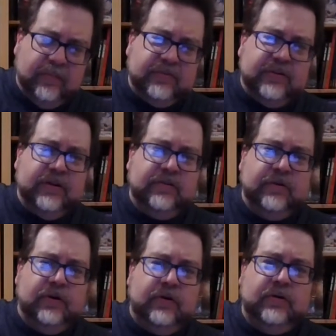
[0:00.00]
So you
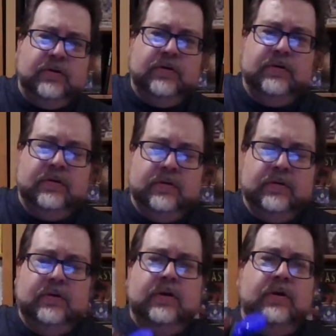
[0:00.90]
throw a whole
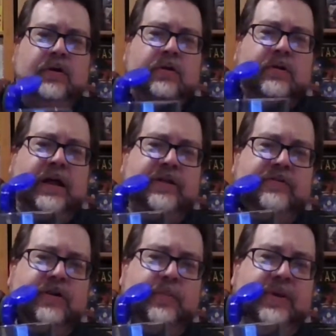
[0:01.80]
lot of
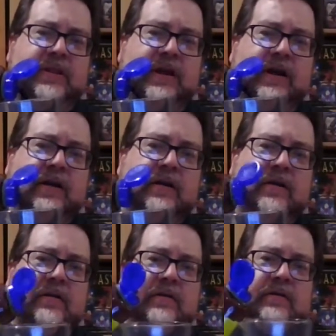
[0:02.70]
syrup in there.
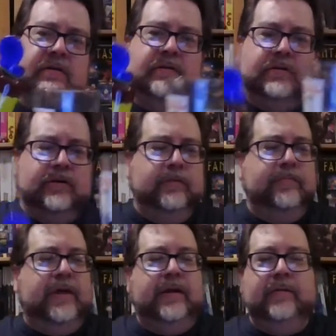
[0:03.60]

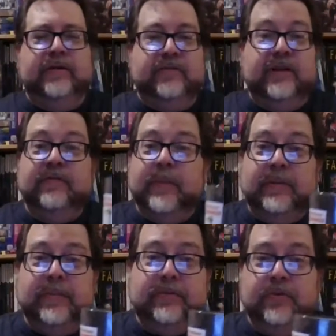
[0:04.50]
That actually even may
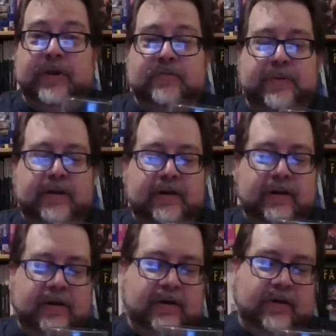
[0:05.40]
be too much, but a
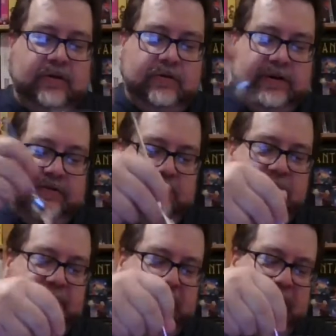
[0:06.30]
whole lot of
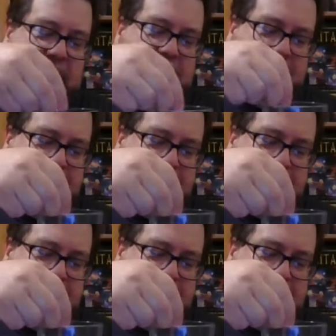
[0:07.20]
syrup in there.